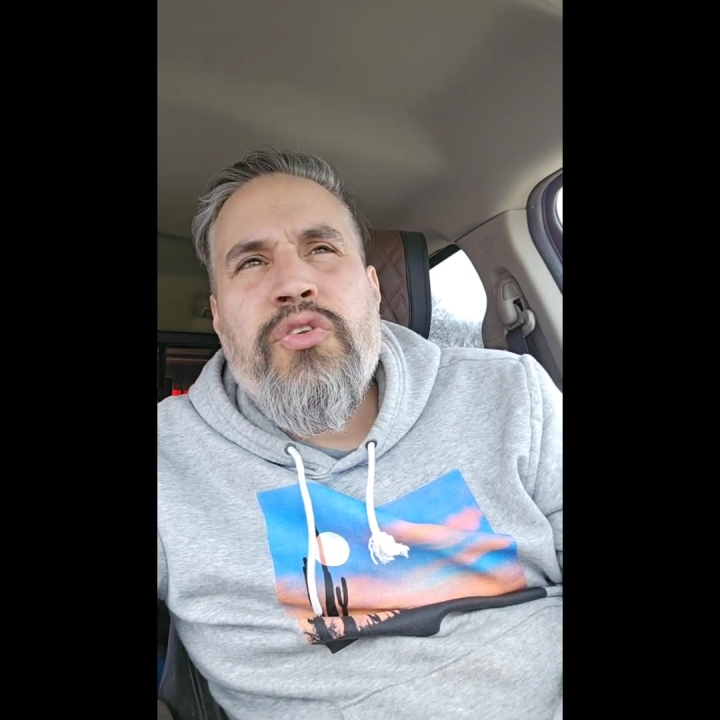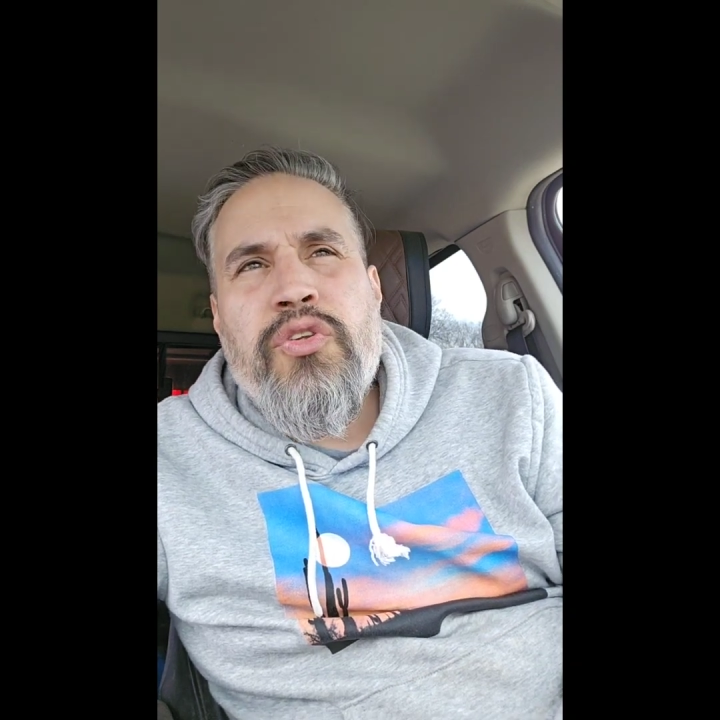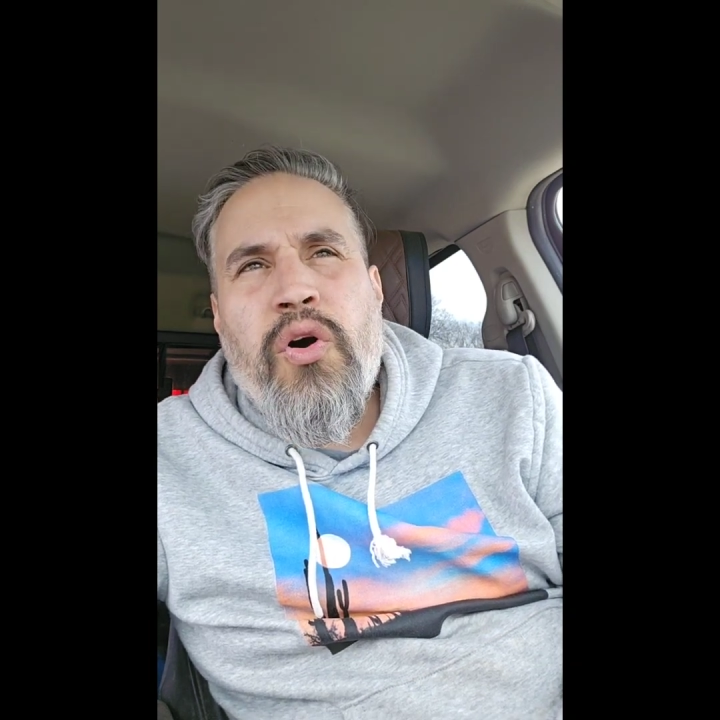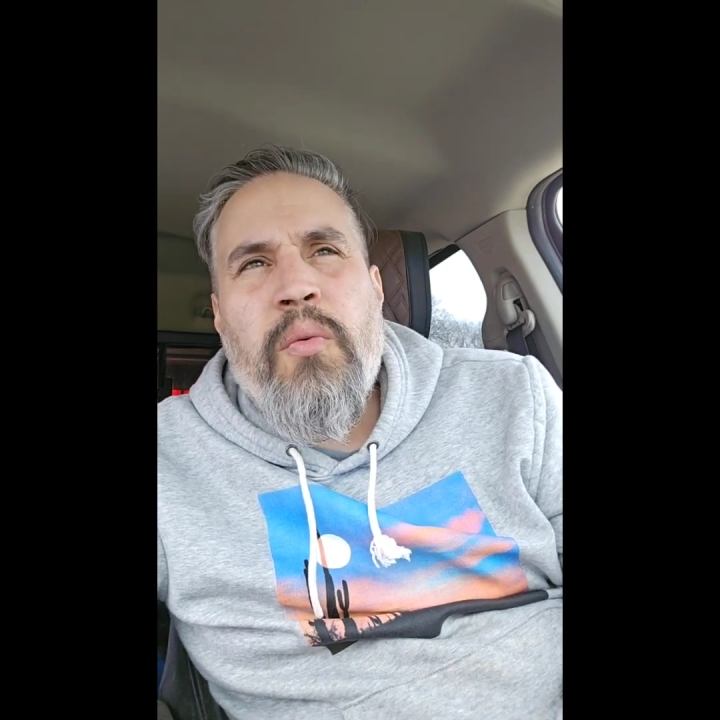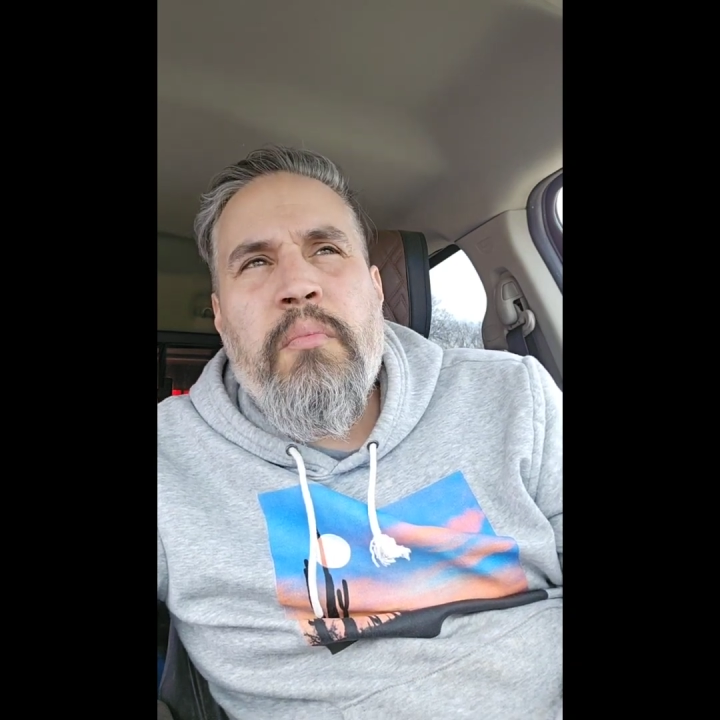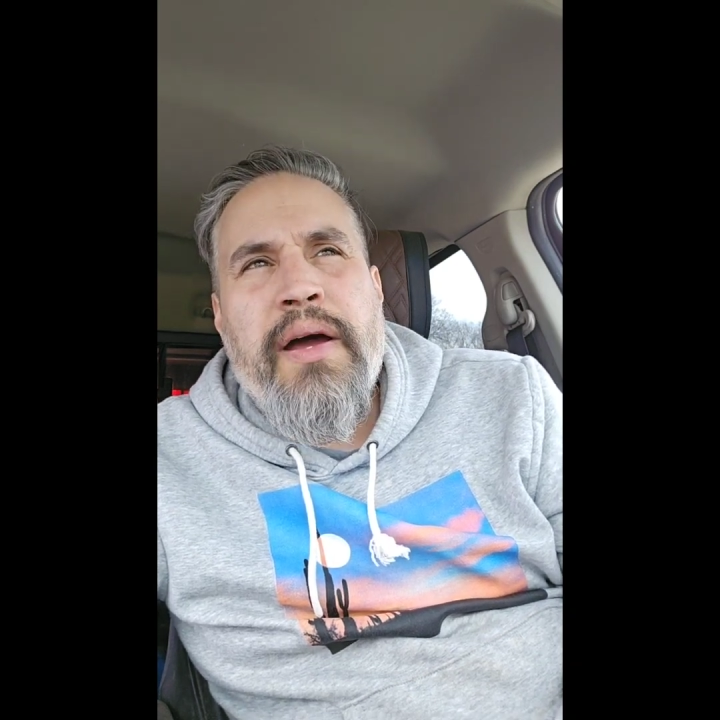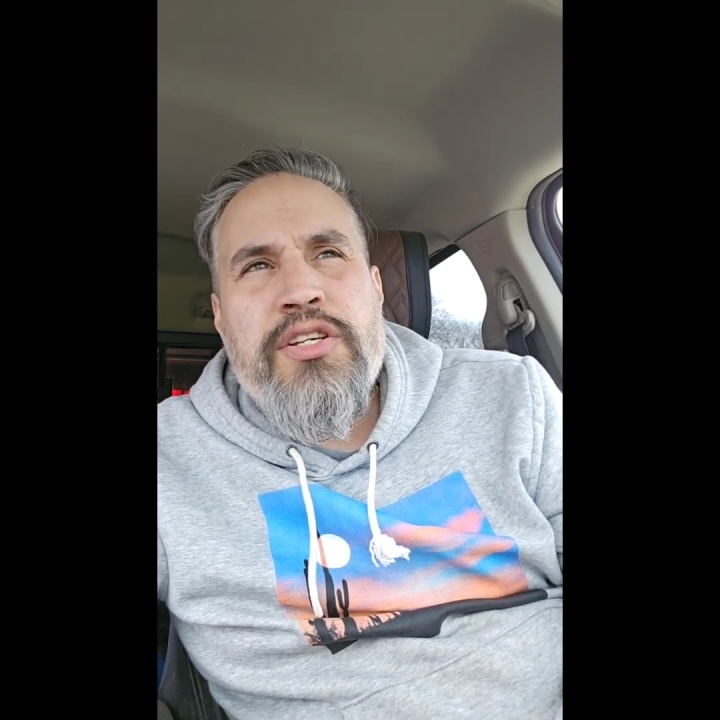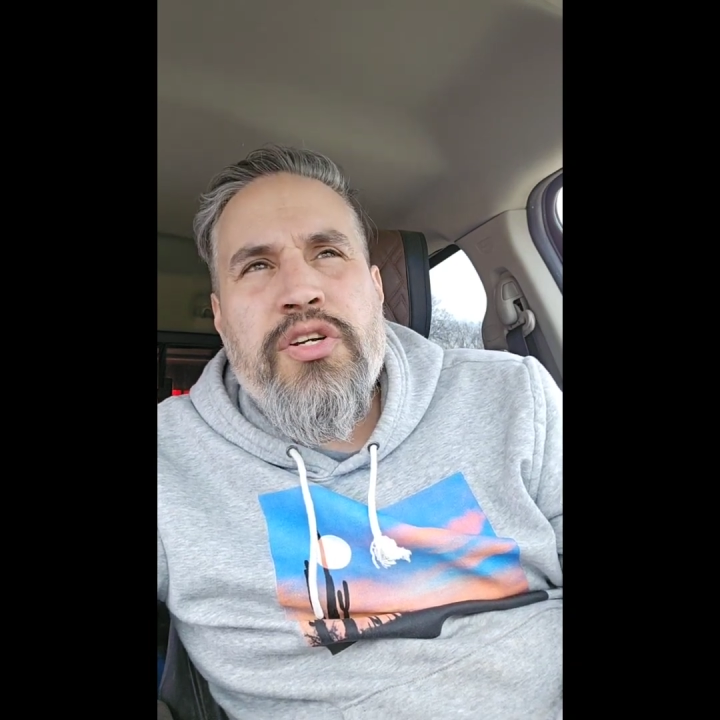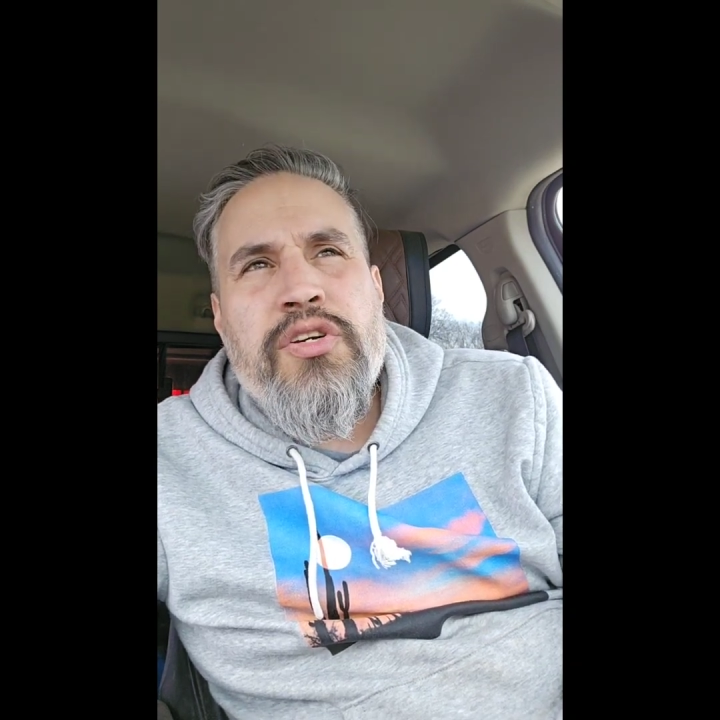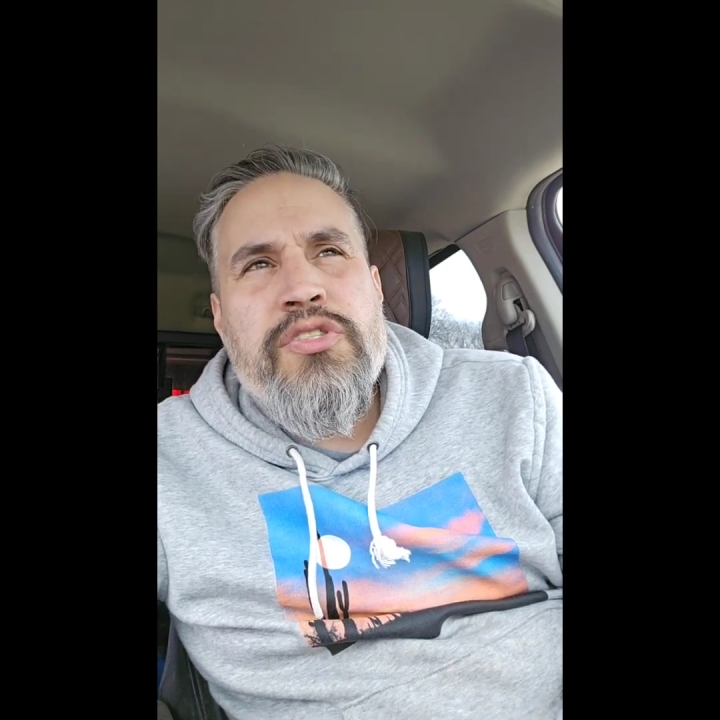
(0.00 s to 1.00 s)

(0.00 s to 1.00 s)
Don't measure your